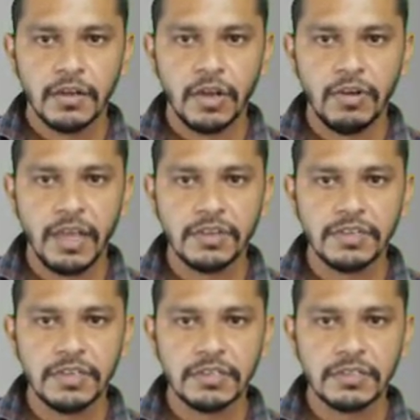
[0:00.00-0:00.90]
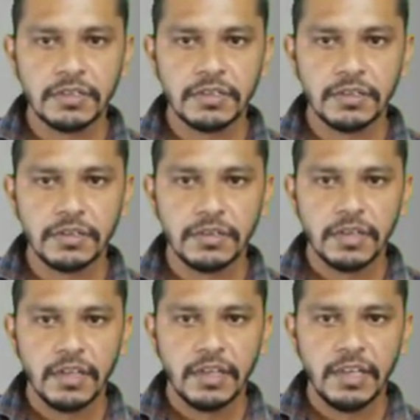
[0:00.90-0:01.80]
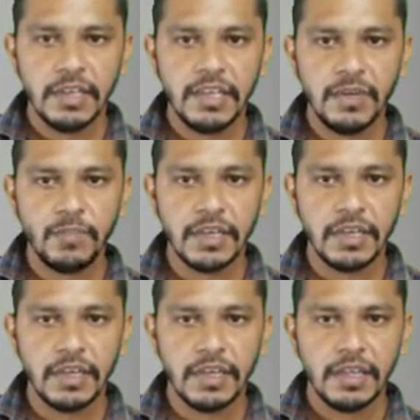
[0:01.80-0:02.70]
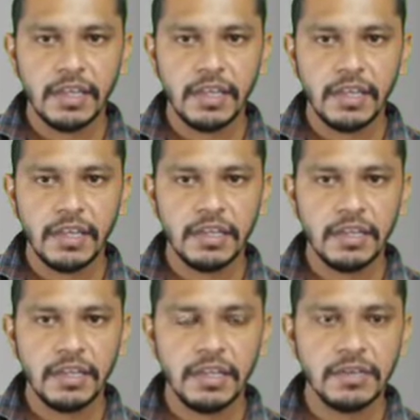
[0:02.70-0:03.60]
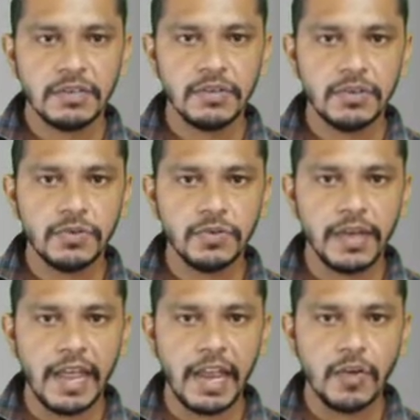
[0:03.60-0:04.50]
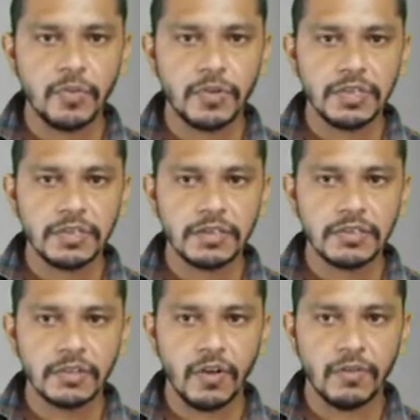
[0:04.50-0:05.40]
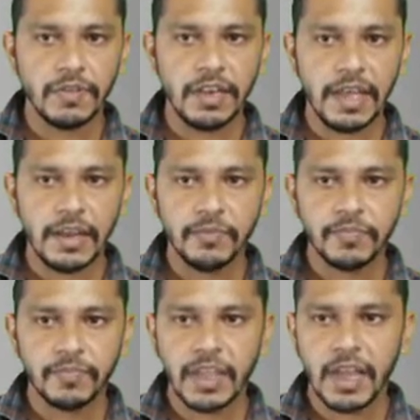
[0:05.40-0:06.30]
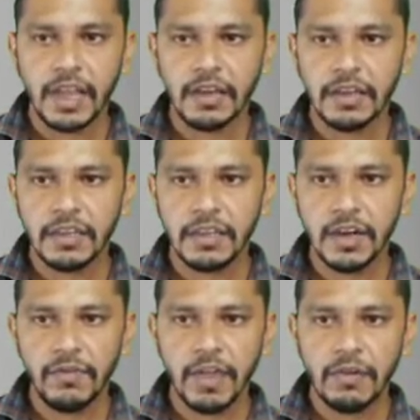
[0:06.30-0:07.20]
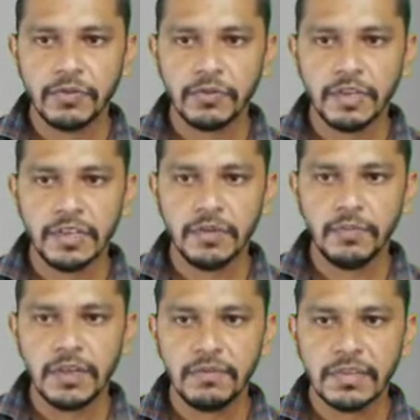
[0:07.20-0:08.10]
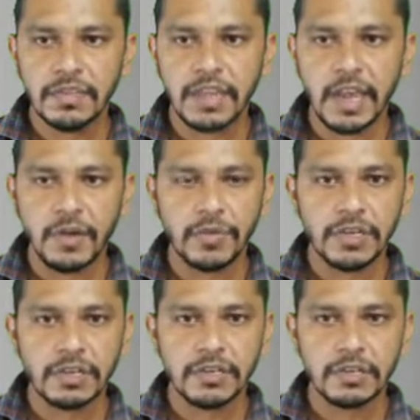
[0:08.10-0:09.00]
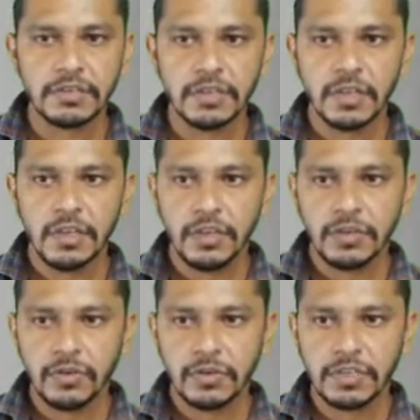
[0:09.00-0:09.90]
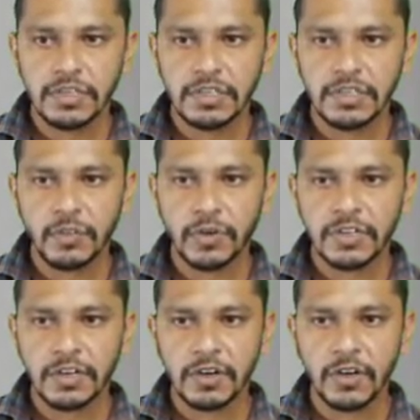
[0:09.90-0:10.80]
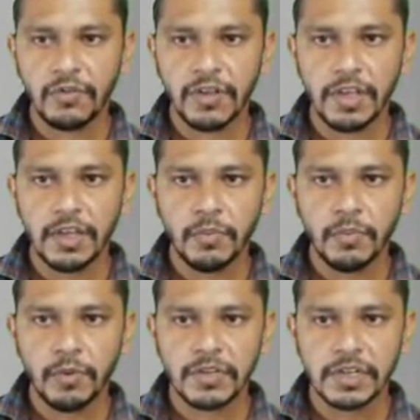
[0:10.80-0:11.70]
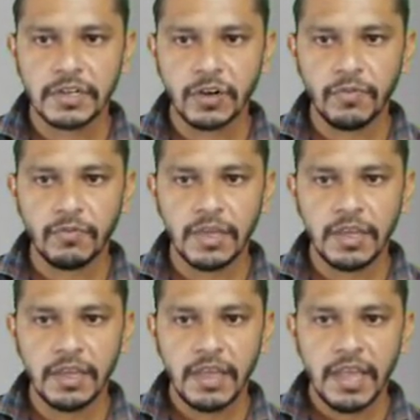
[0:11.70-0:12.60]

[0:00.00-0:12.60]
Now next is EP. It is equal to end projectors of the line. And here we have shown EP, which is end projectors. So this is the projector of A, projector of B.